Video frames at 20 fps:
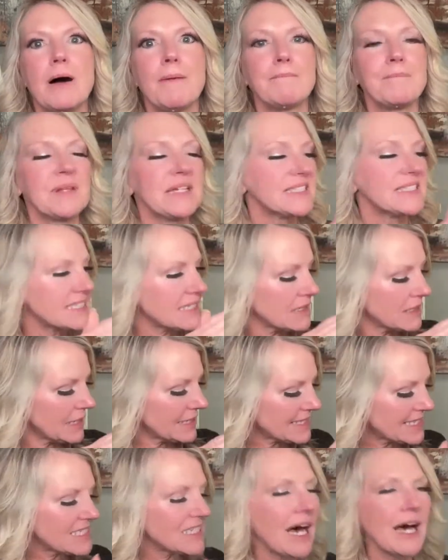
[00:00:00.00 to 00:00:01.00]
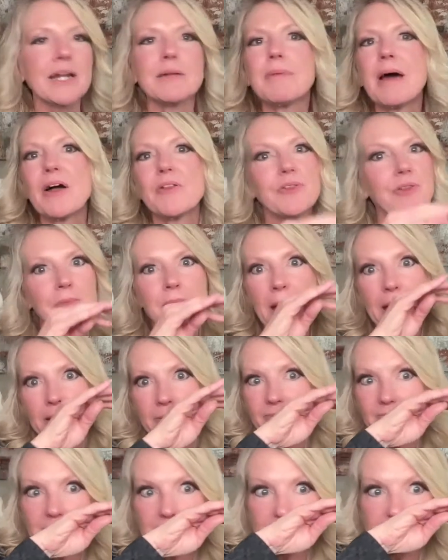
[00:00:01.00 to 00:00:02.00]
it's not about the amount
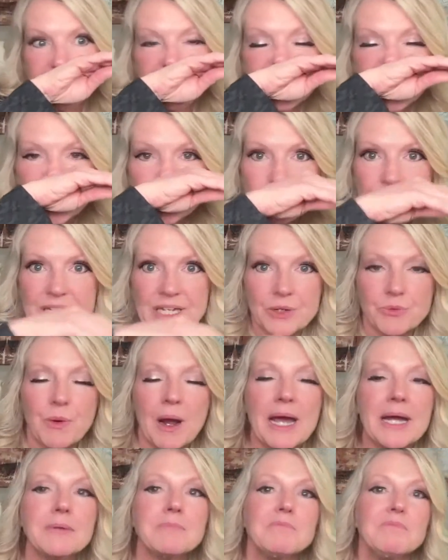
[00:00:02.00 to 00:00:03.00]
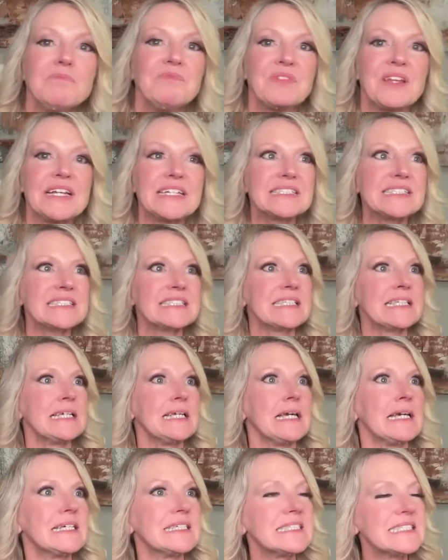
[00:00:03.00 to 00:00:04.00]
of leads you need, right?
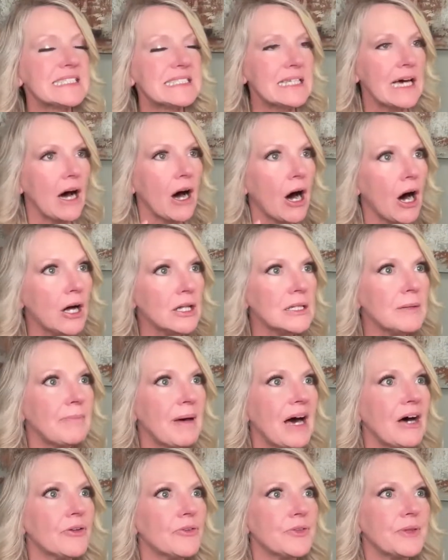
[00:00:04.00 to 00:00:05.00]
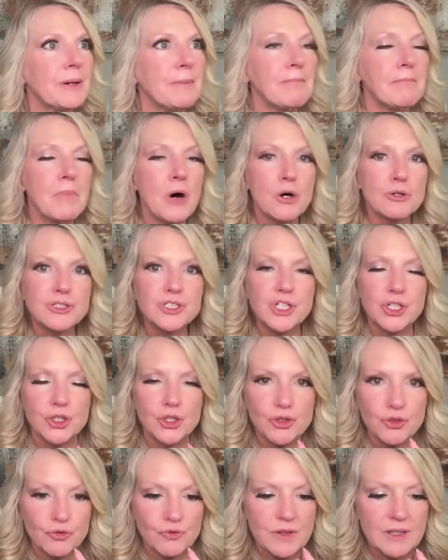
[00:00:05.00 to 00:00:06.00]
It's all about the most
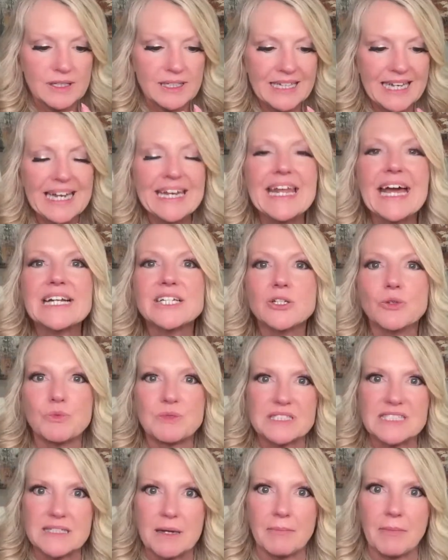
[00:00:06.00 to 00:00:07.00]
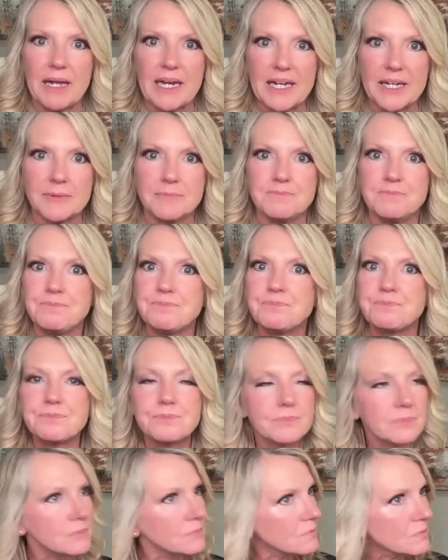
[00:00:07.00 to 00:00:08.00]
you've connected with somebody.
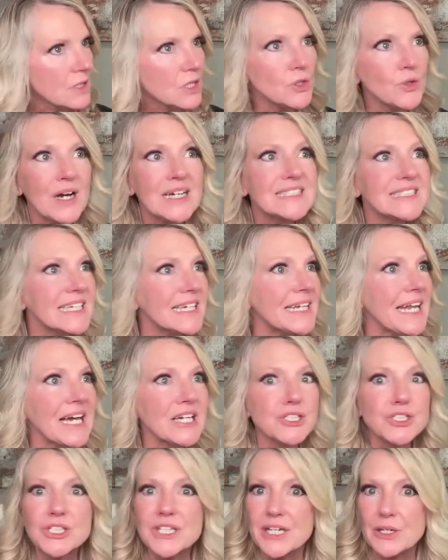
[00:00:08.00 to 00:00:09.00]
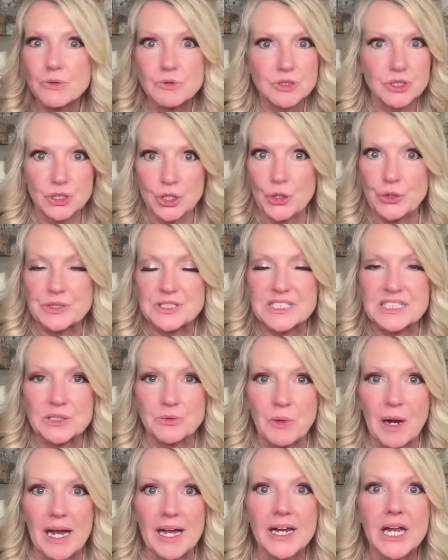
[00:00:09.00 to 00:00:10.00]
You guys, connection equals currency,
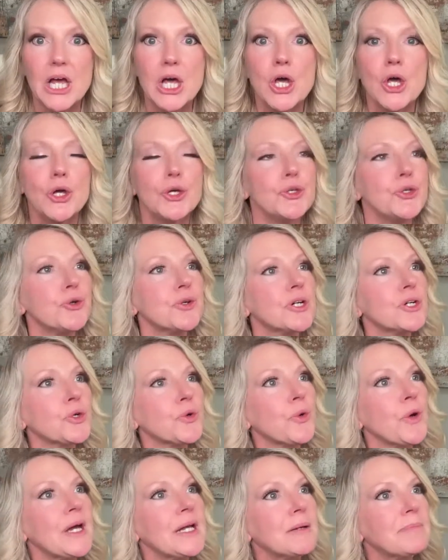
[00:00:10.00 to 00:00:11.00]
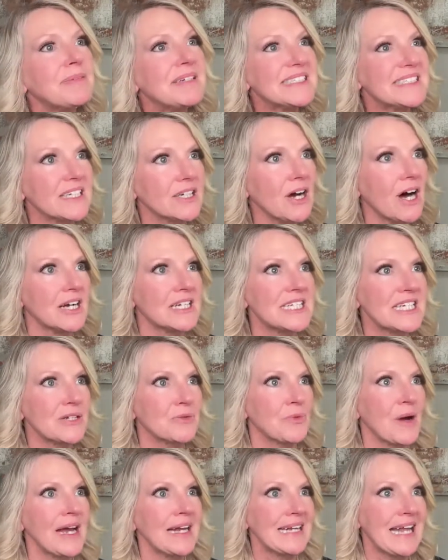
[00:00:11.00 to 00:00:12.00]
right? You can create a piece of content
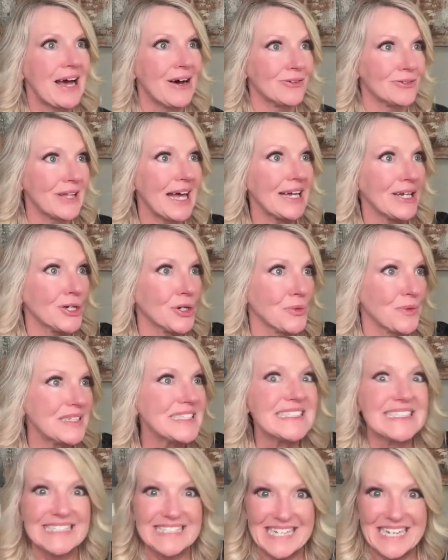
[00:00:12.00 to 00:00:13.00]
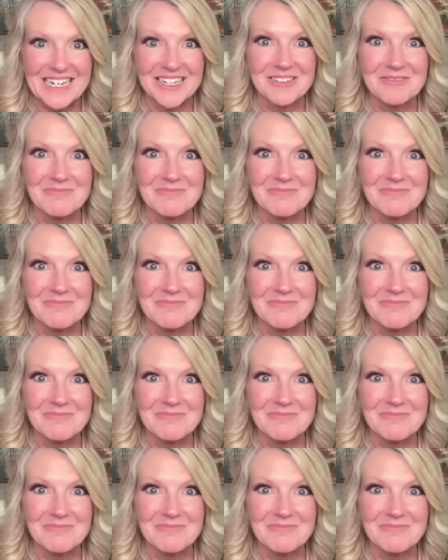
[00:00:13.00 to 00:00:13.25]
right now, like Carissa did